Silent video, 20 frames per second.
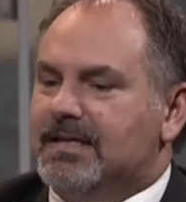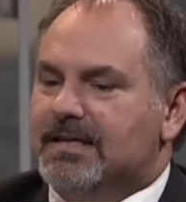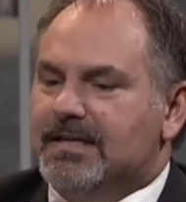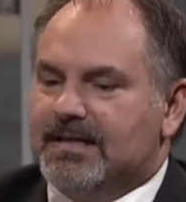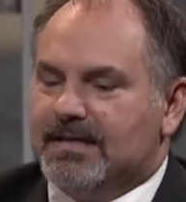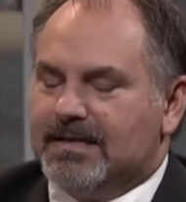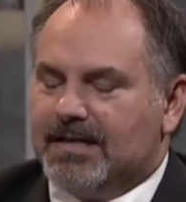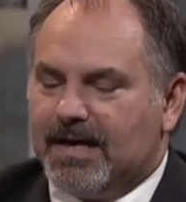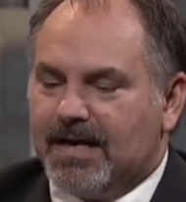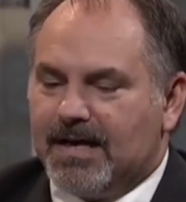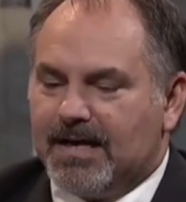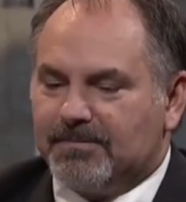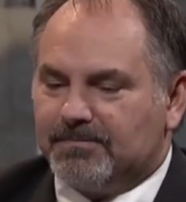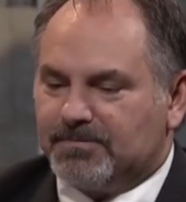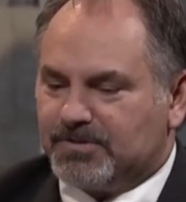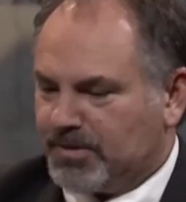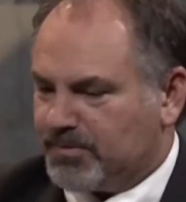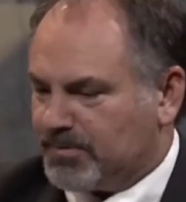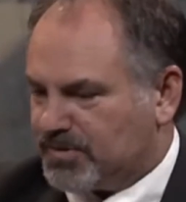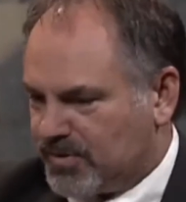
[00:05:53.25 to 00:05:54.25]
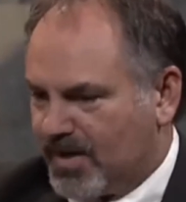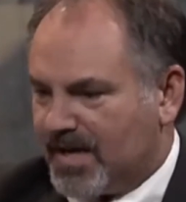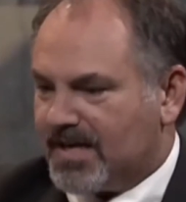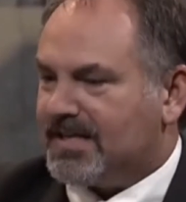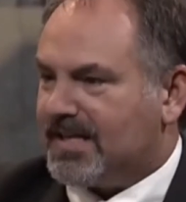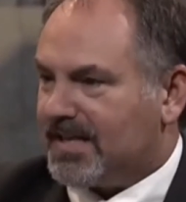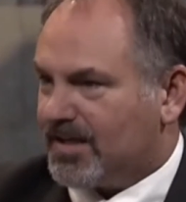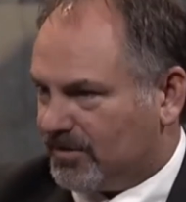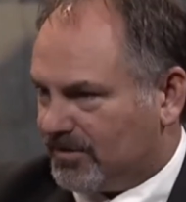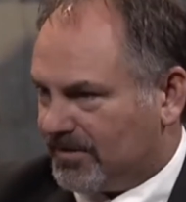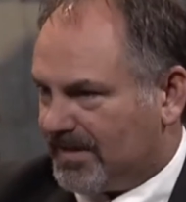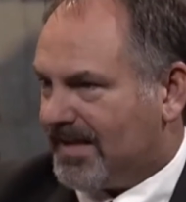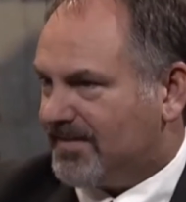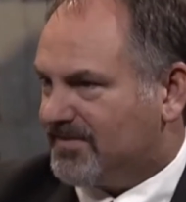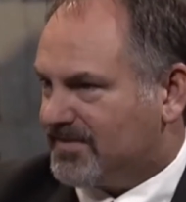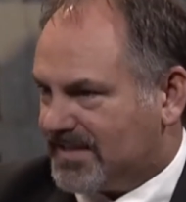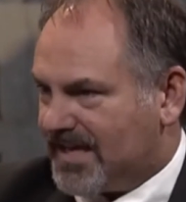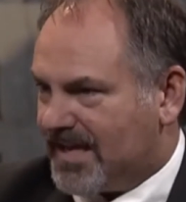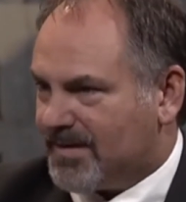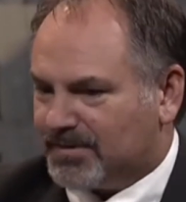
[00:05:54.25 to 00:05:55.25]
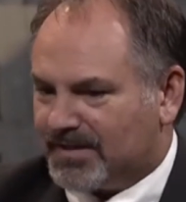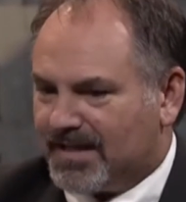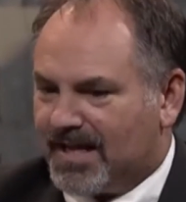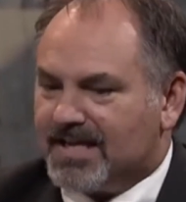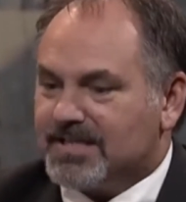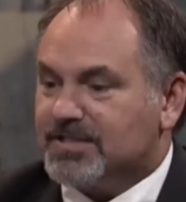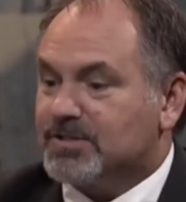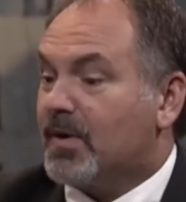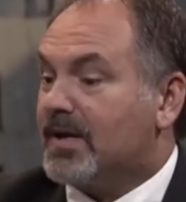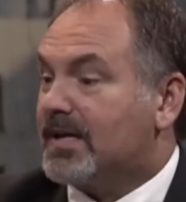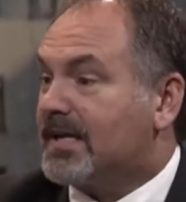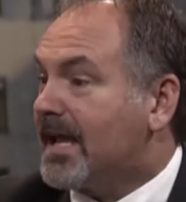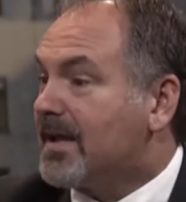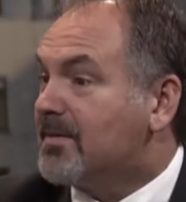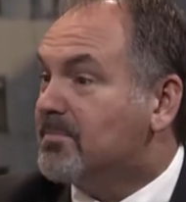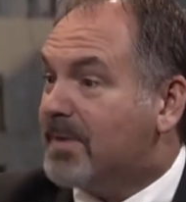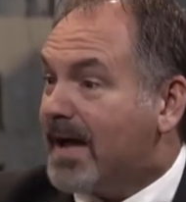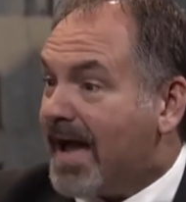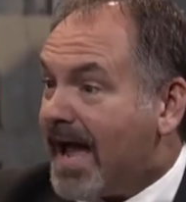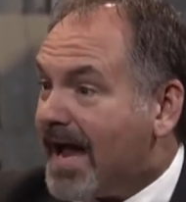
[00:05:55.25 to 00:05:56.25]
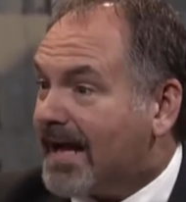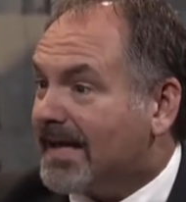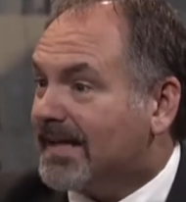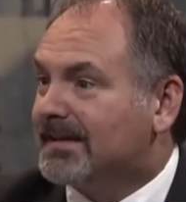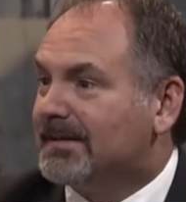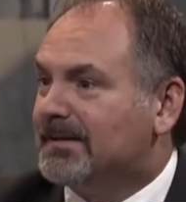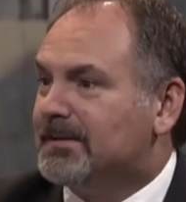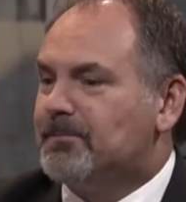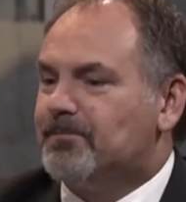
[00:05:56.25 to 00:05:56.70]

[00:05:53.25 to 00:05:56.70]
Mm. Um, she was trying to get her life stabilized. So I came back